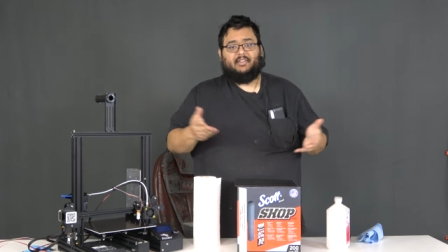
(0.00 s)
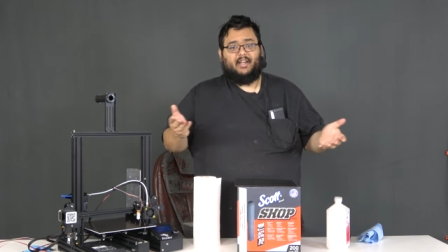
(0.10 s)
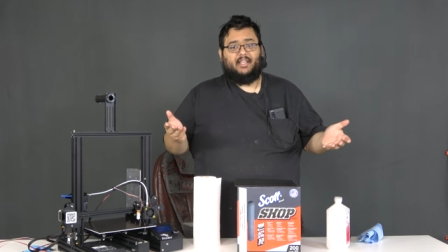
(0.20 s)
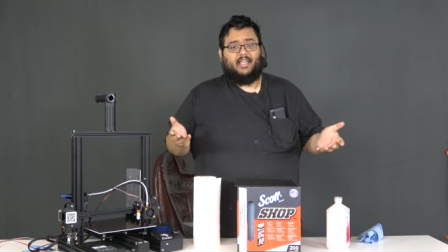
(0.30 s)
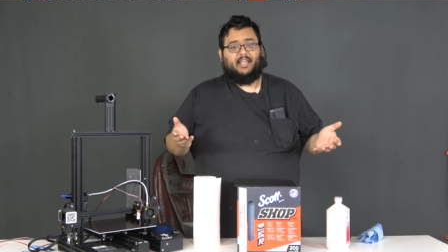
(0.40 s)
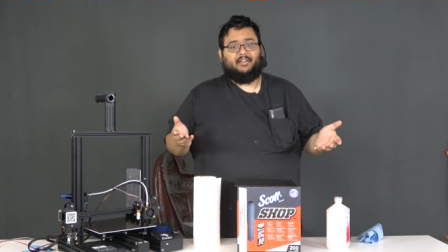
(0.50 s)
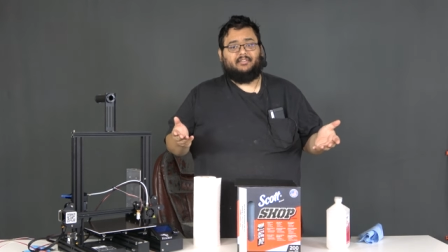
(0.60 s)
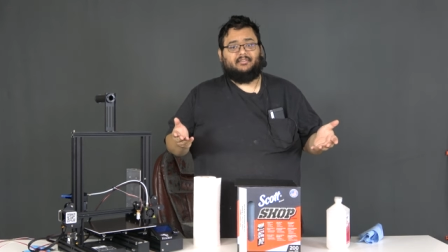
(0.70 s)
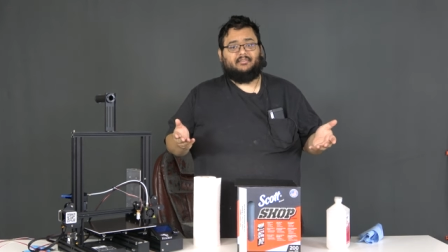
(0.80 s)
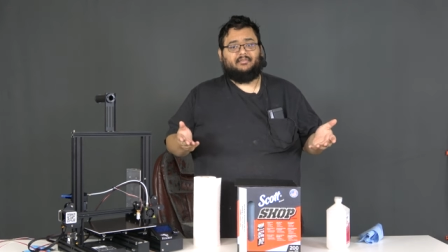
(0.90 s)
that
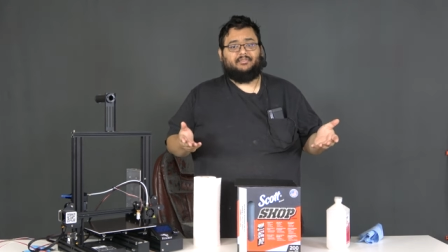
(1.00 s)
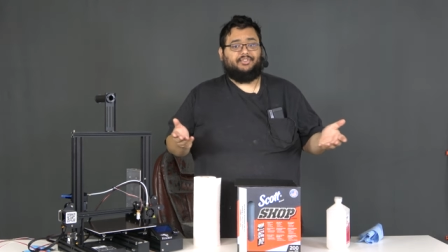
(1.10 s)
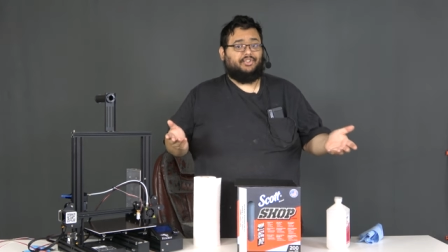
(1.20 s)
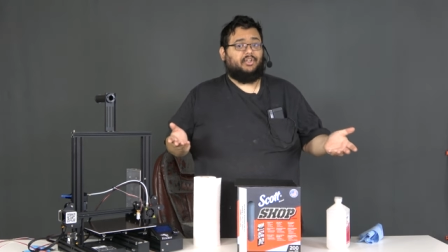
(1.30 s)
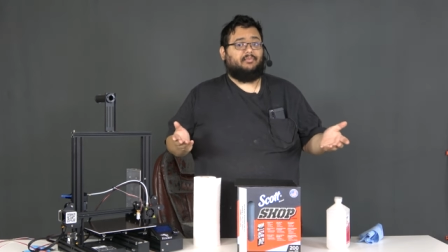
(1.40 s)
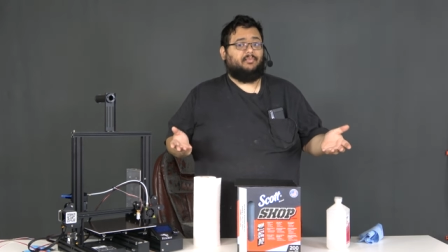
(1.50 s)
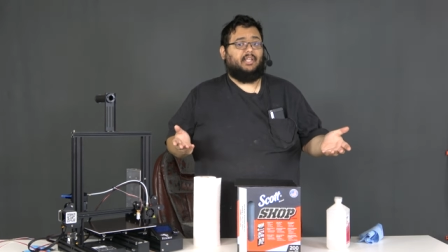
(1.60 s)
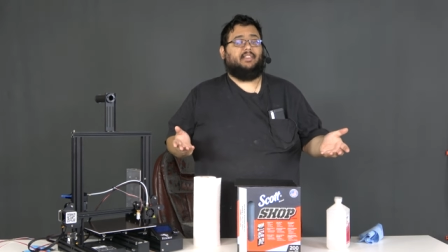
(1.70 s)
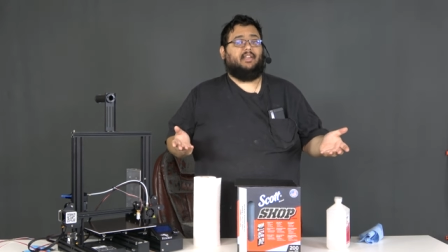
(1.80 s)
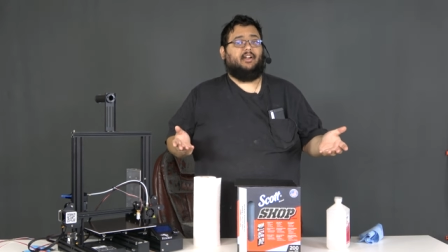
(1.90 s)
again shouldn't
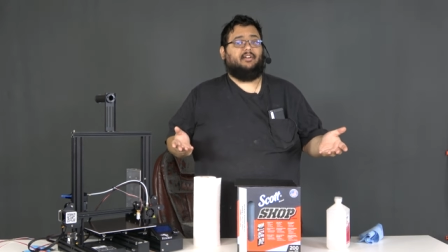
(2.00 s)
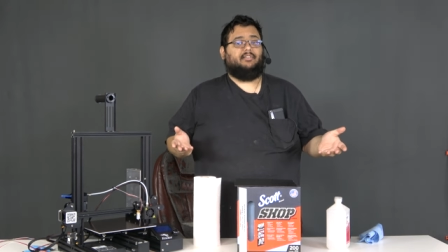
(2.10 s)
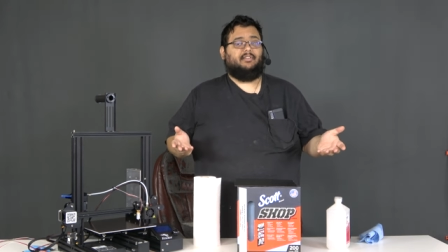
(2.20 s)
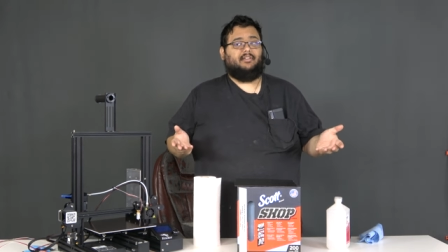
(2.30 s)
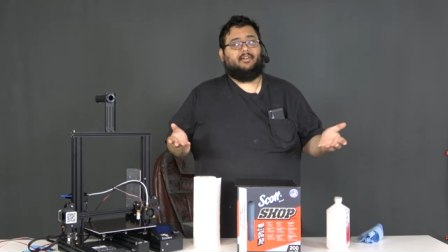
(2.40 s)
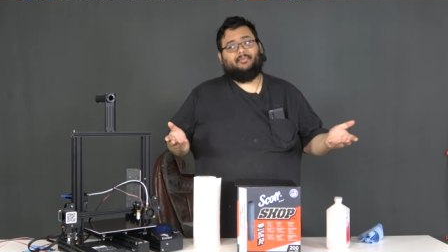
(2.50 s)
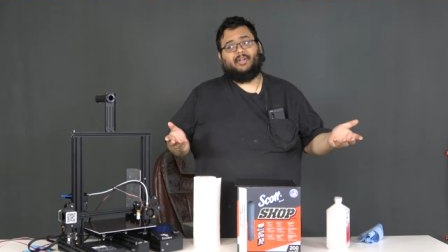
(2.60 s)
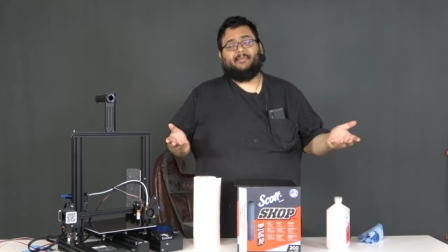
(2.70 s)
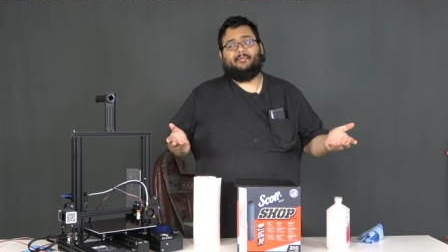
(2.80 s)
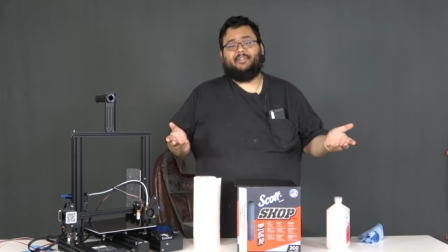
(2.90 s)
be there and are
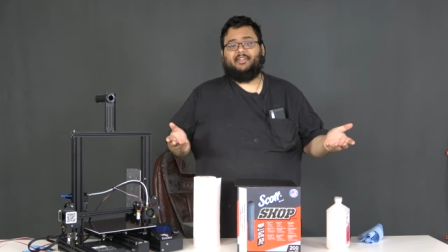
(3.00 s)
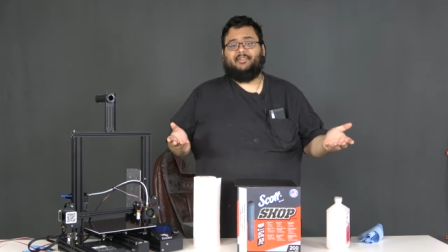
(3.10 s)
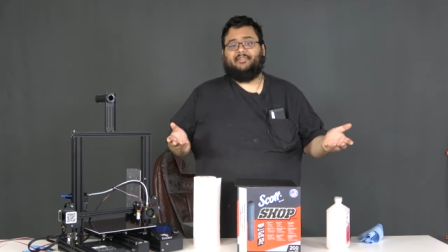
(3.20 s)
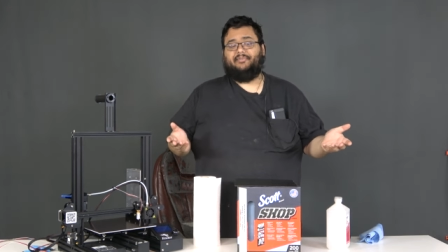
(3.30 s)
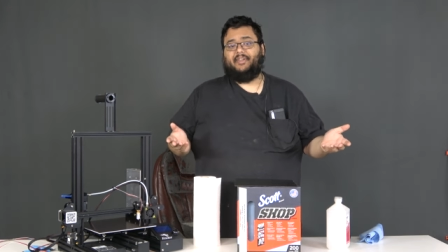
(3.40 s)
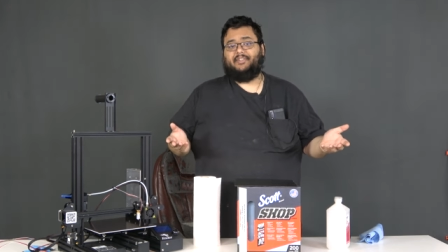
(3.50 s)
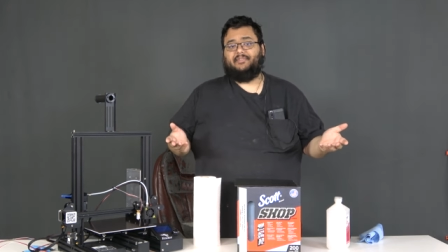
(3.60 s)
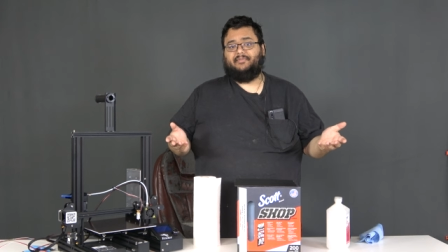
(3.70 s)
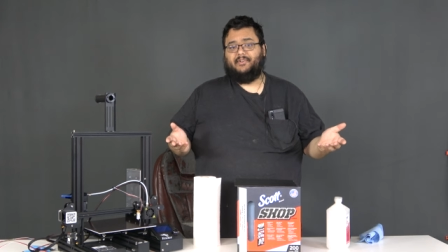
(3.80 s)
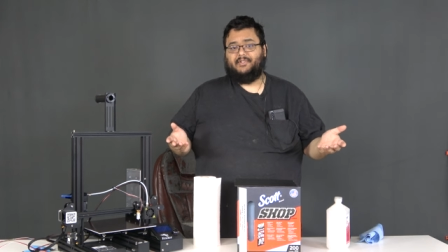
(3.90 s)
probably going to affect
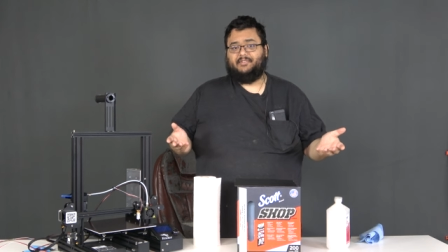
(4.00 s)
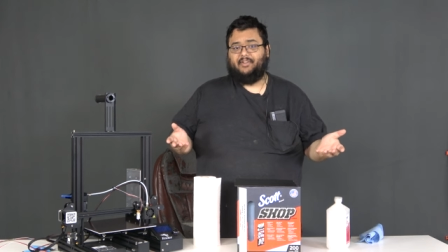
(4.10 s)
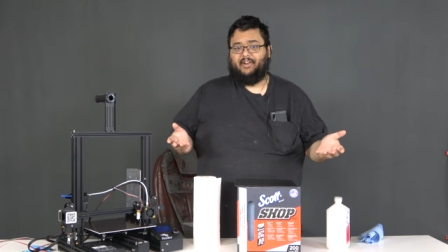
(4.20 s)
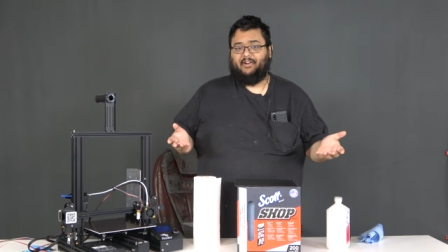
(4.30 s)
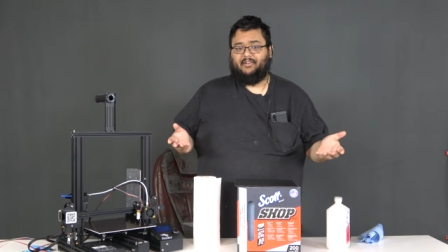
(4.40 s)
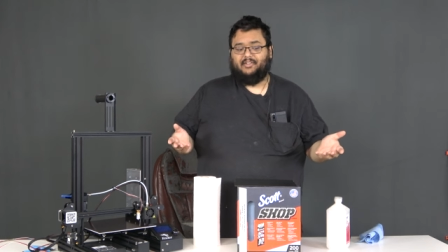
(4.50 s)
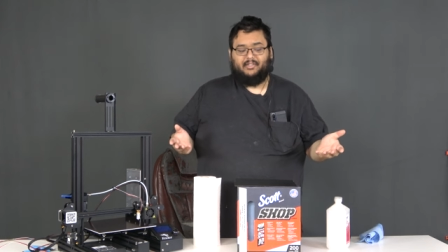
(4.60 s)
your first layer.